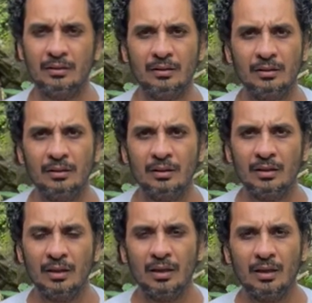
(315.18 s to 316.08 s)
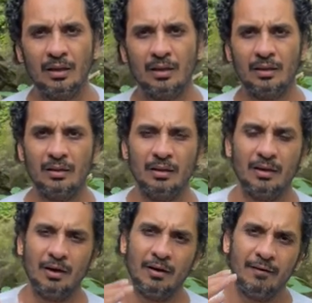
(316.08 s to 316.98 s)

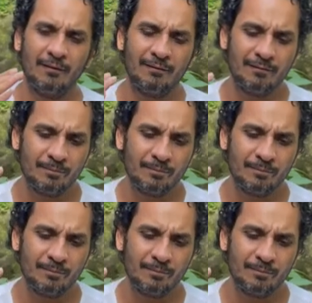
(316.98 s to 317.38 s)
No one is speaking in this clip.